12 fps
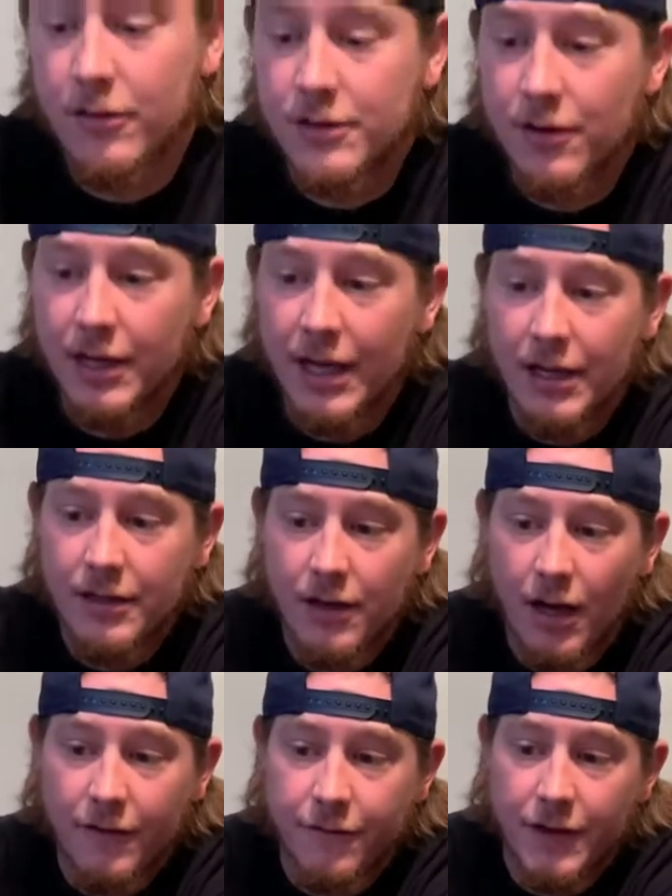So again,
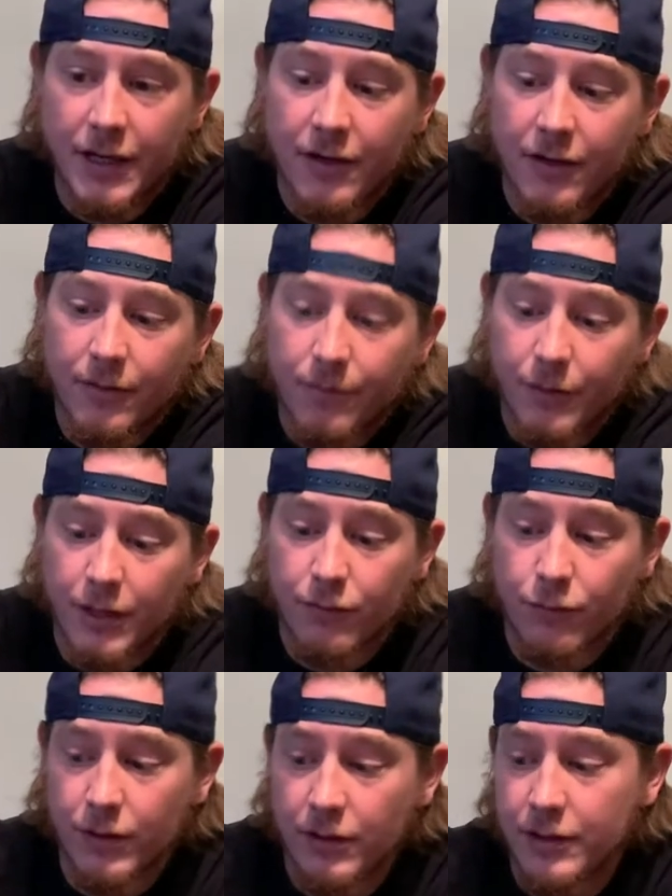not a figure, but
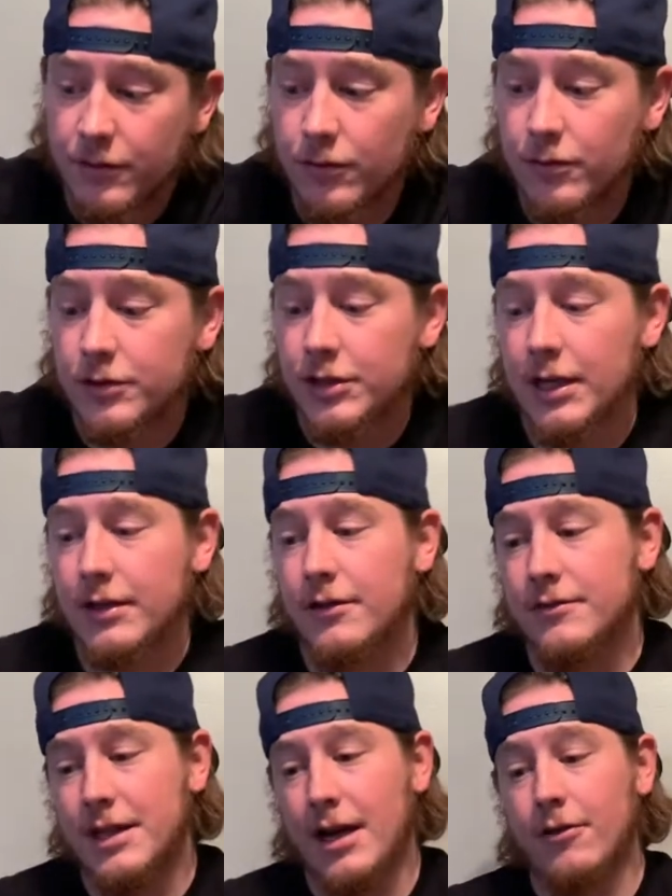really cool. Check
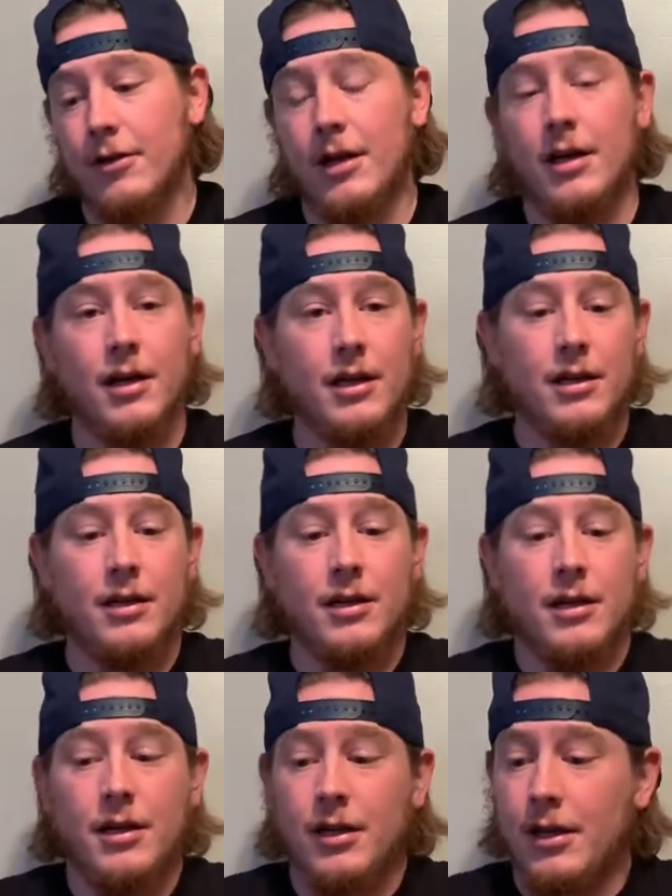those out.
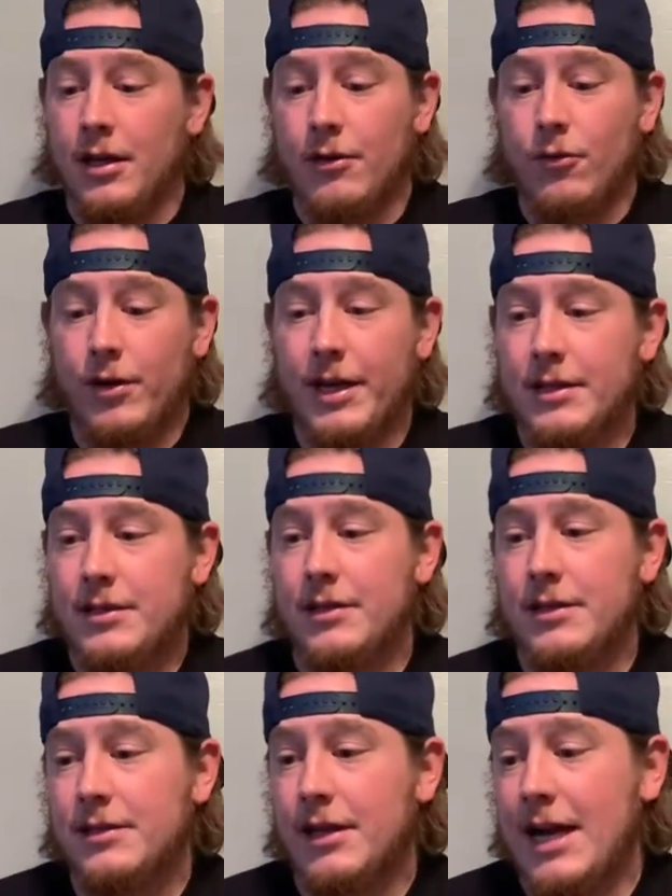We'll get into
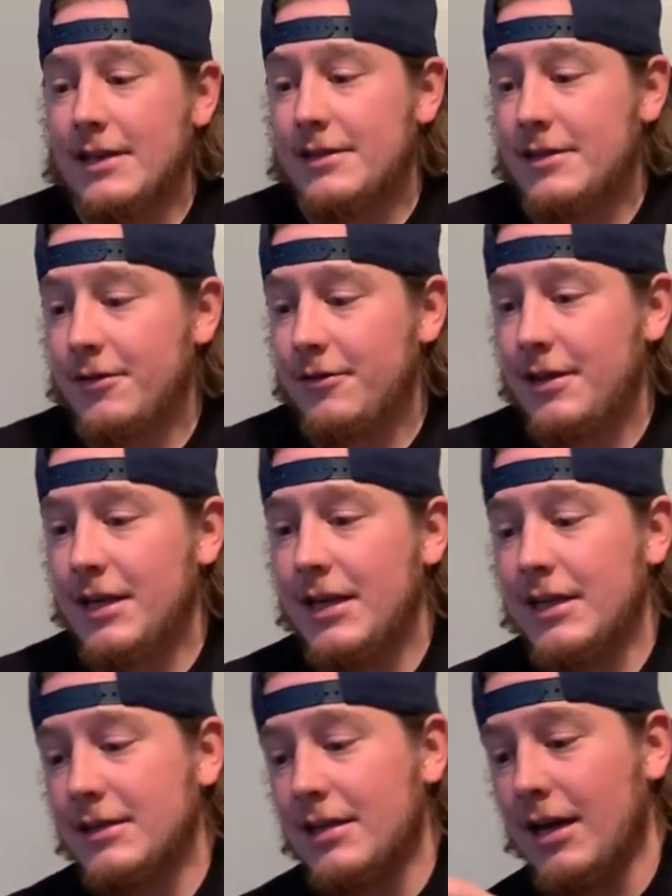these last two
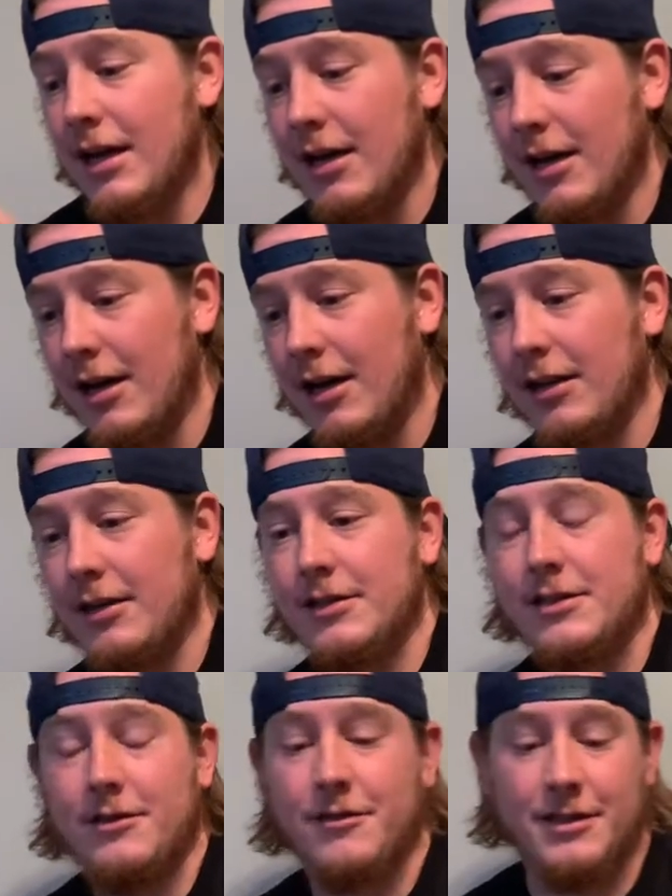things. Uh,
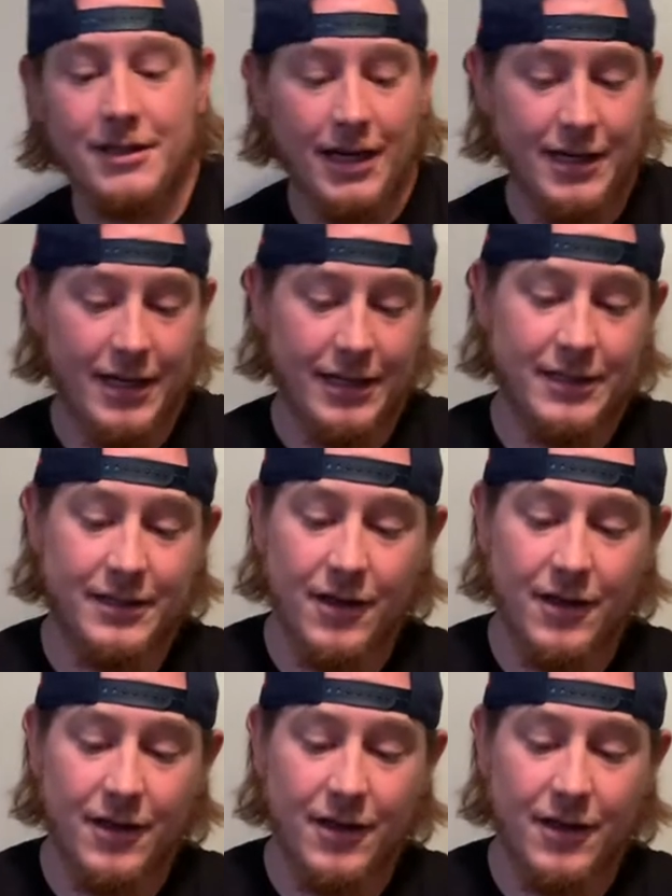let's do this guy next.